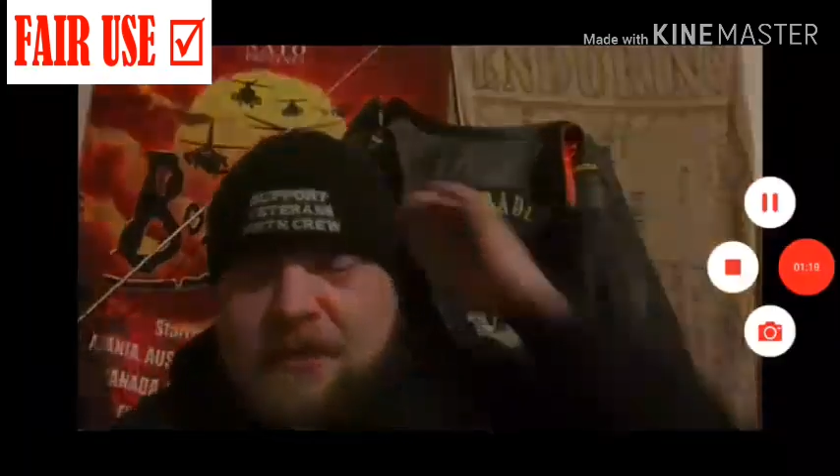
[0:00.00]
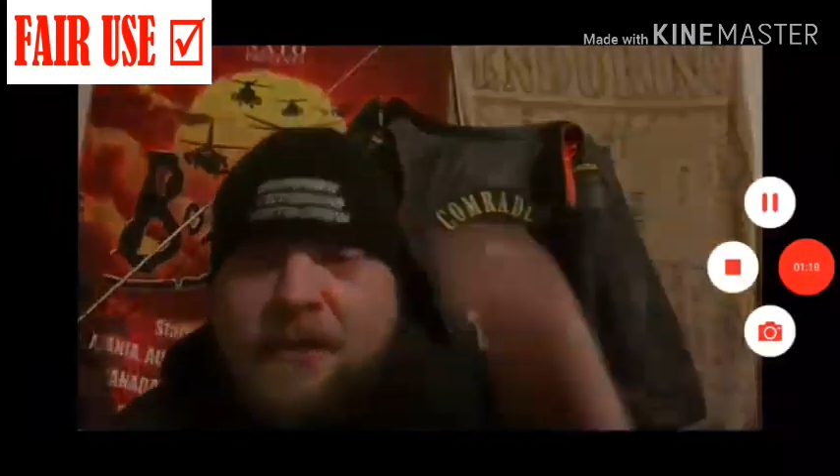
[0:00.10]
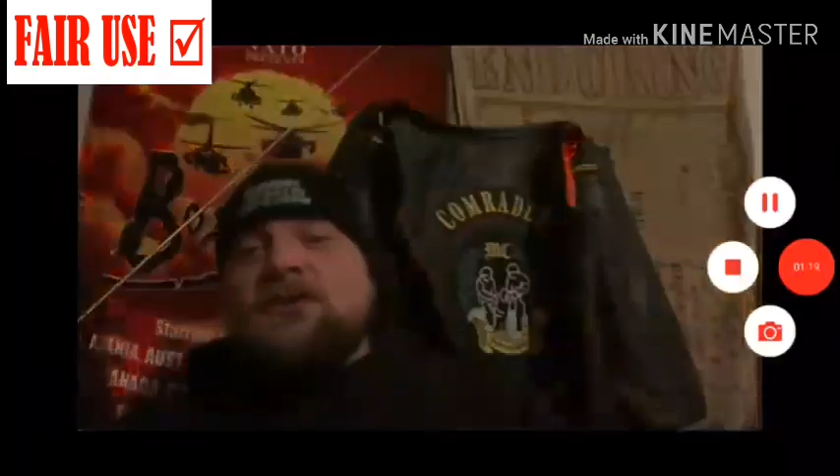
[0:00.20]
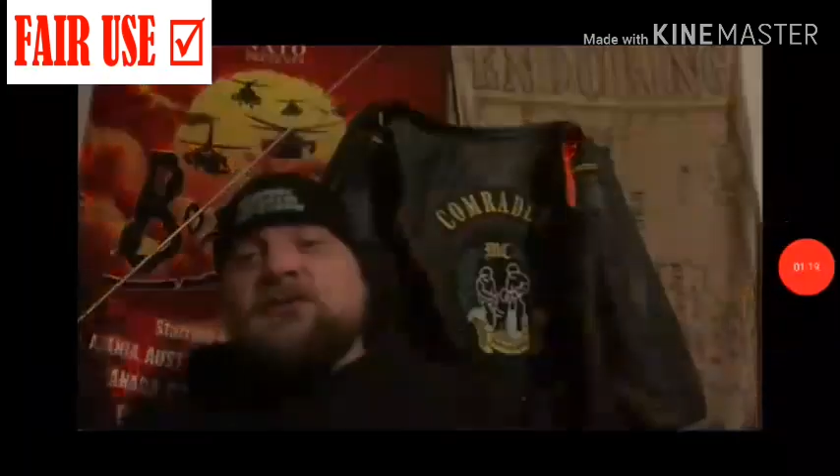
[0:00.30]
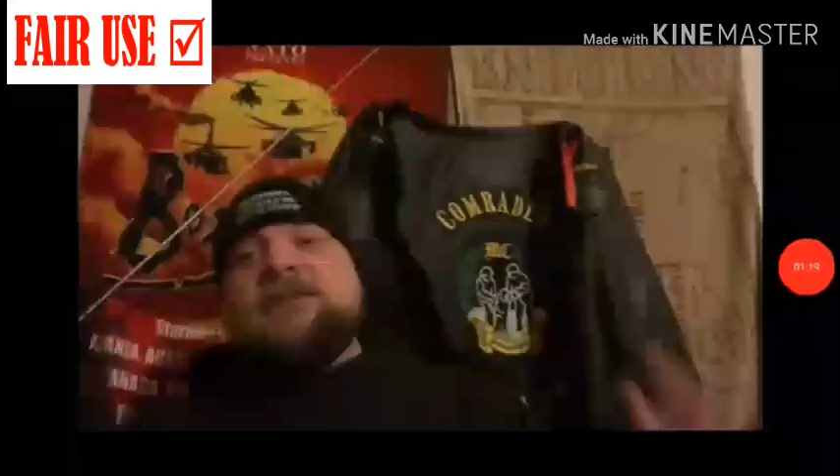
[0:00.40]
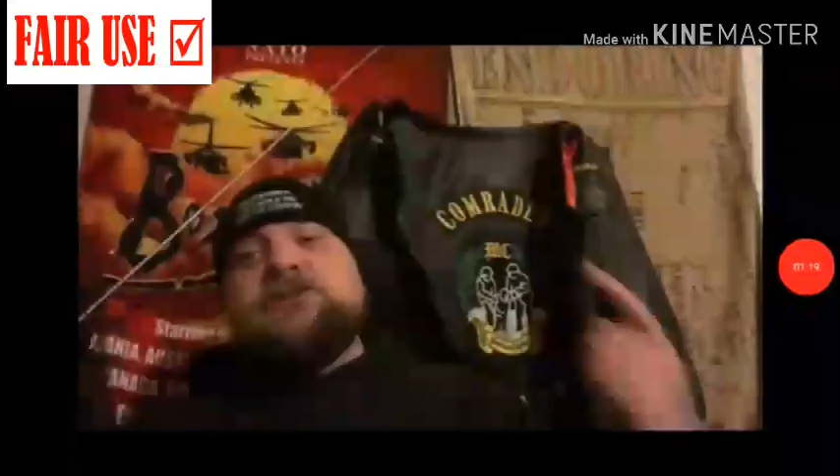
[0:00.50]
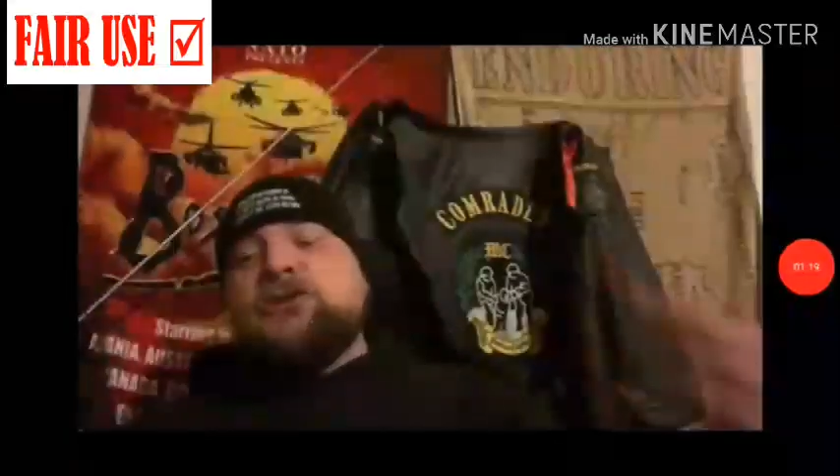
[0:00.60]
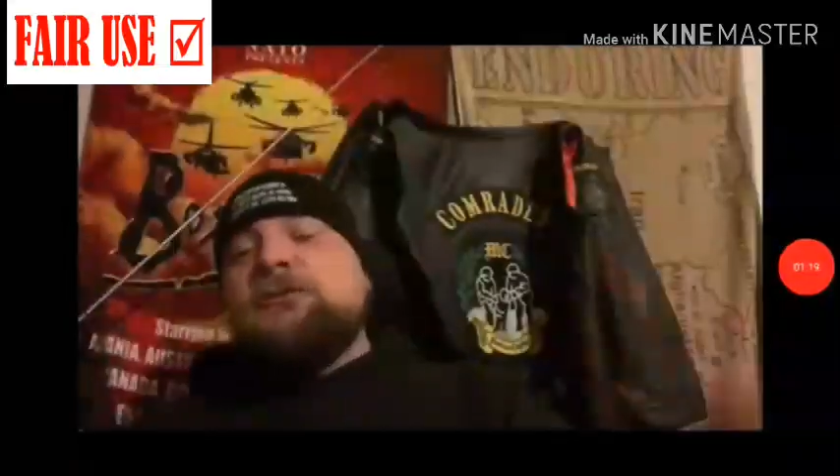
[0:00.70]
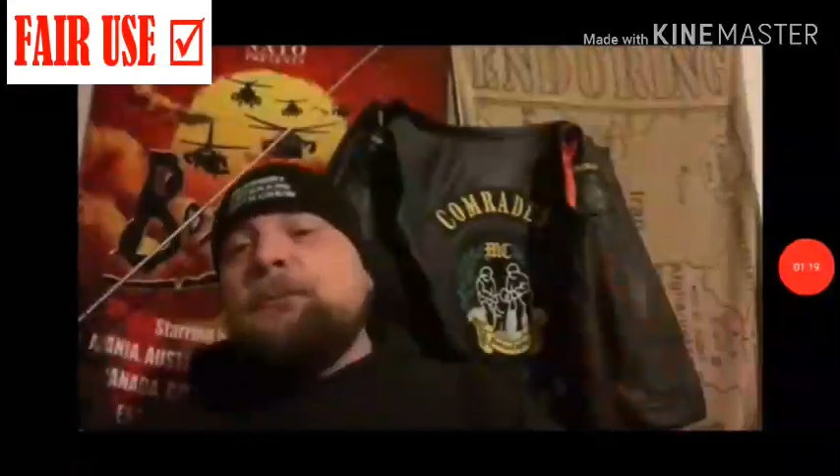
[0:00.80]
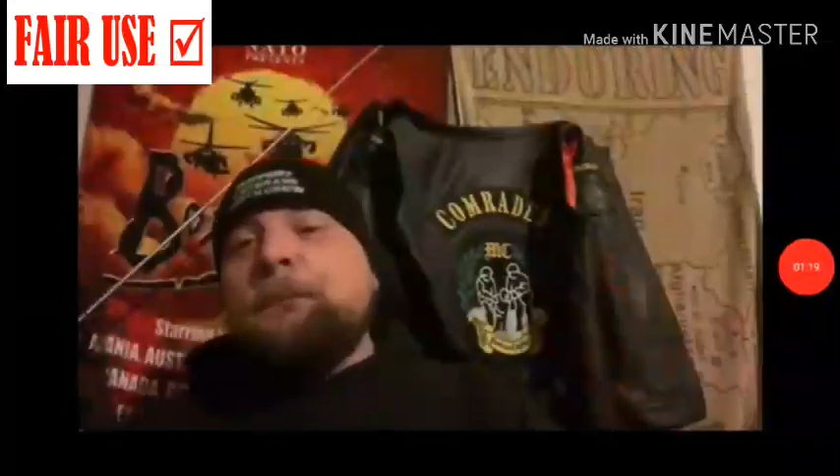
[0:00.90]
because I've
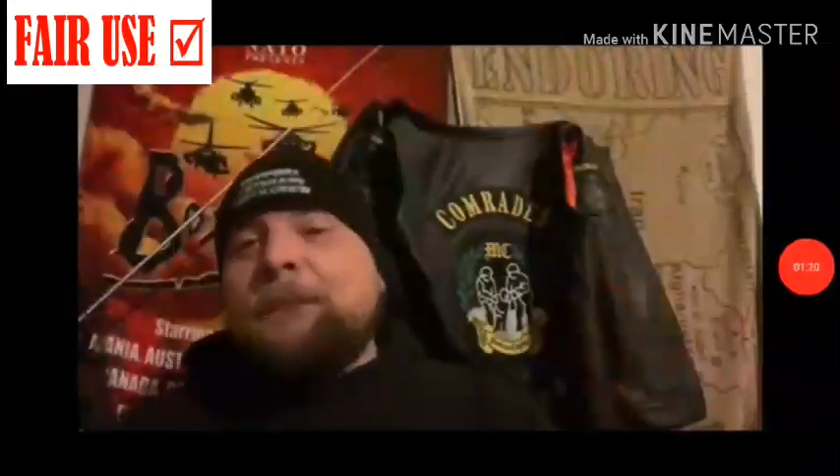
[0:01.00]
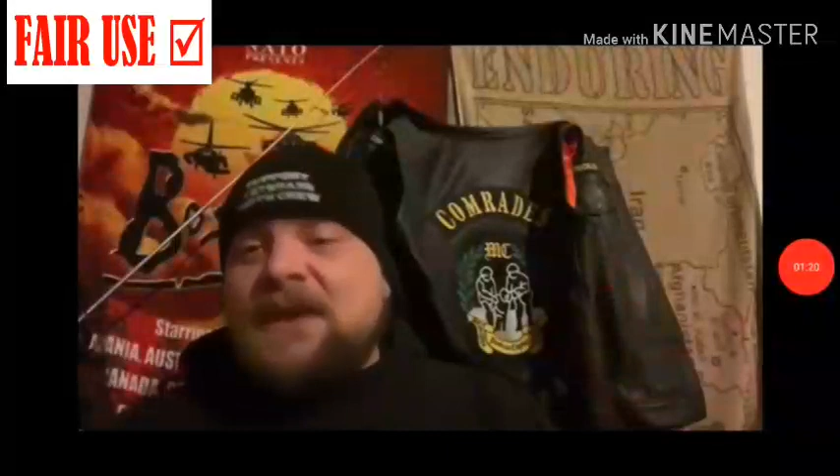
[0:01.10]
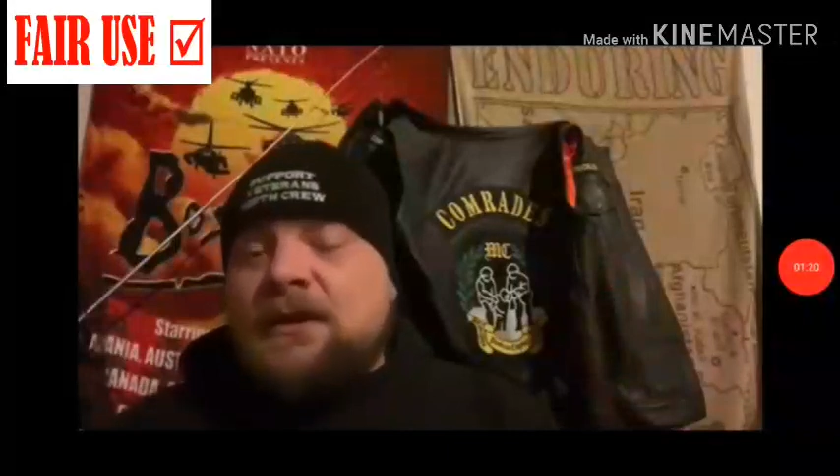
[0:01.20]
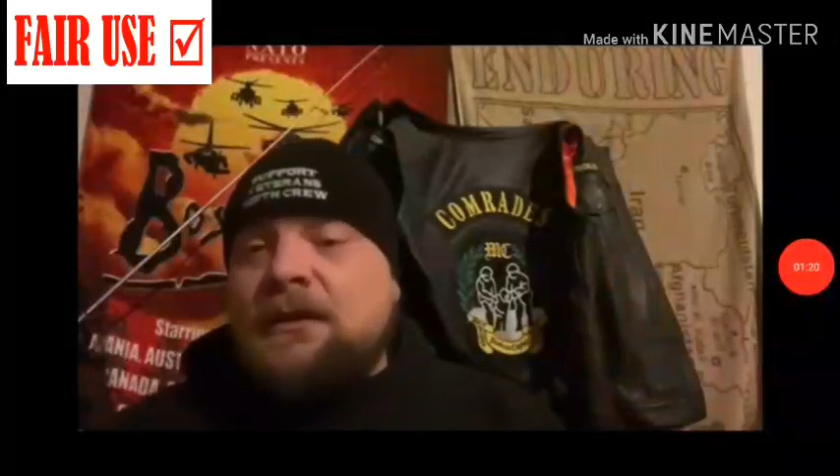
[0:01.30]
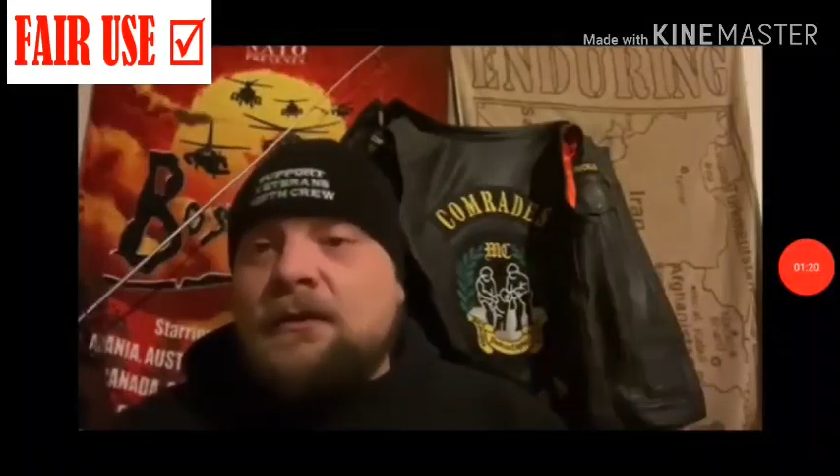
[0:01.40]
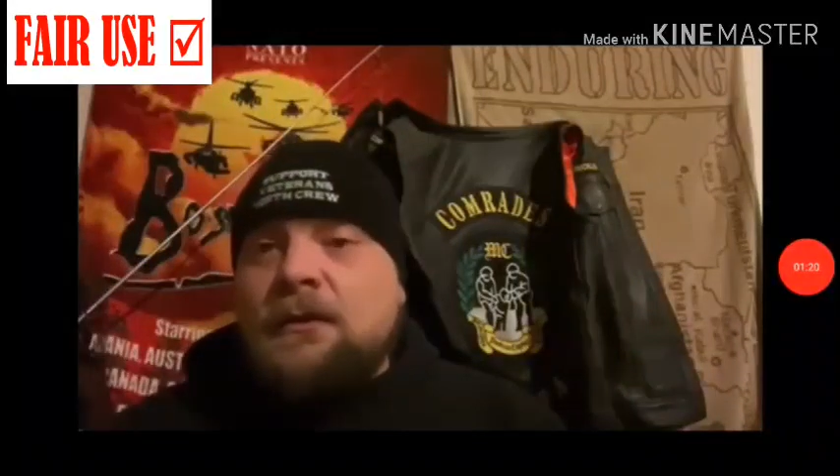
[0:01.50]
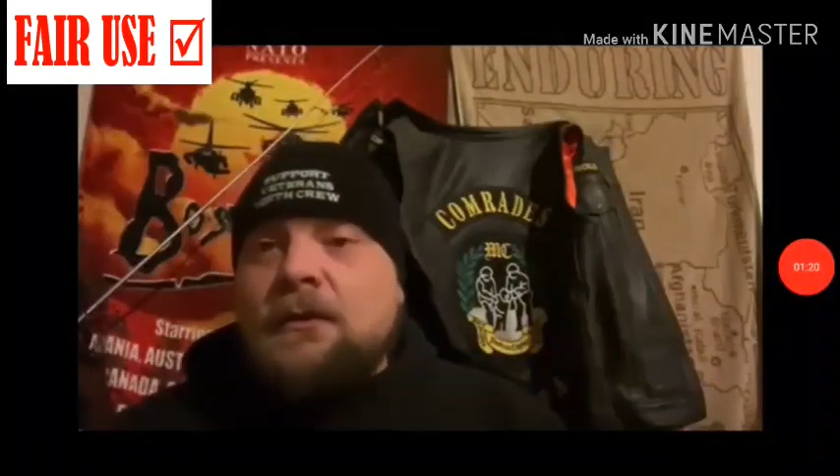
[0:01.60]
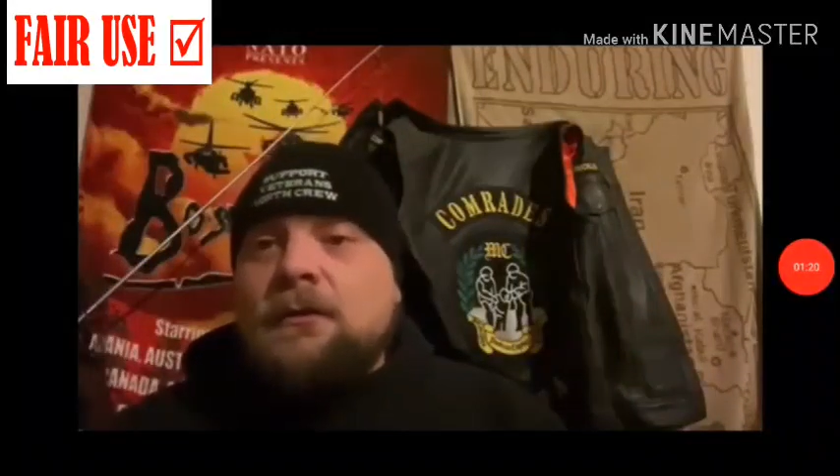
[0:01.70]
seen him on